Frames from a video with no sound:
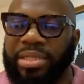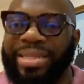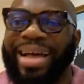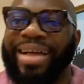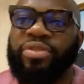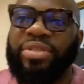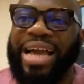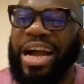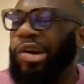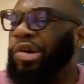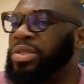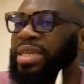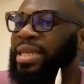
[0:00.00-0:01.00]
That their
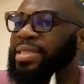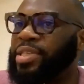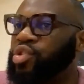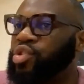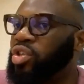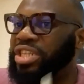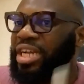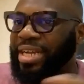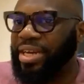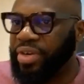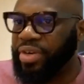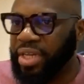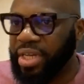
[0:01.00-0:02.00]
content is not
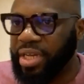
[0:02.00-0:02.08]
generic.